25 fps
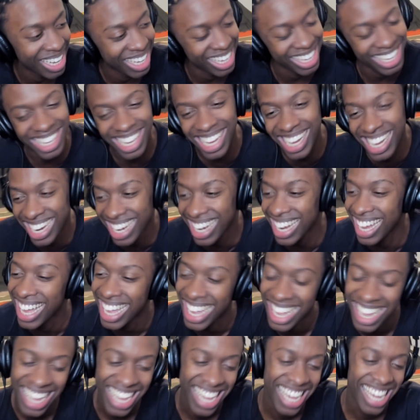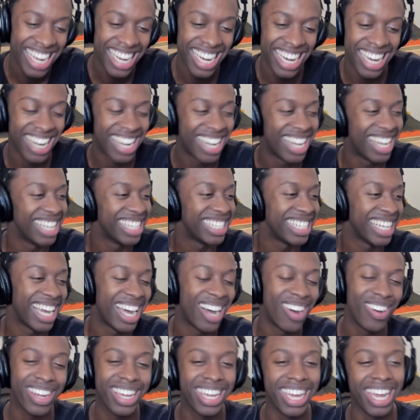You know what I'm saying? I
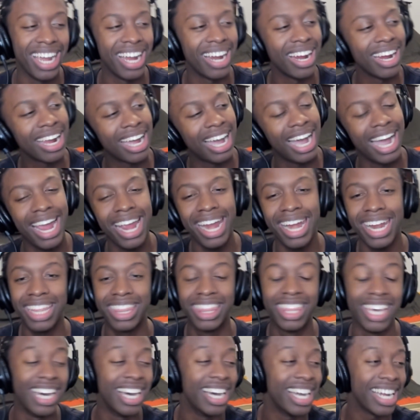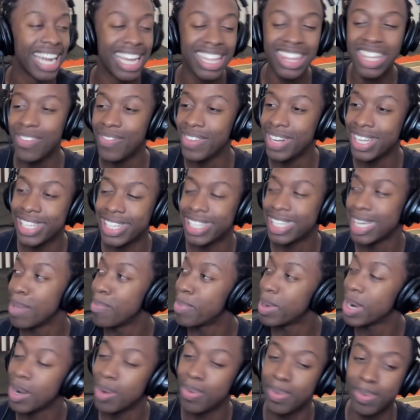don't care. I ain't a thug. I live in the
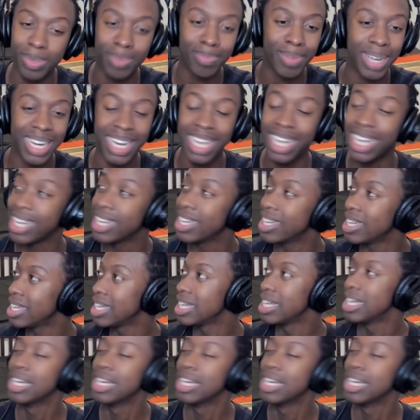suburbs, my nigga.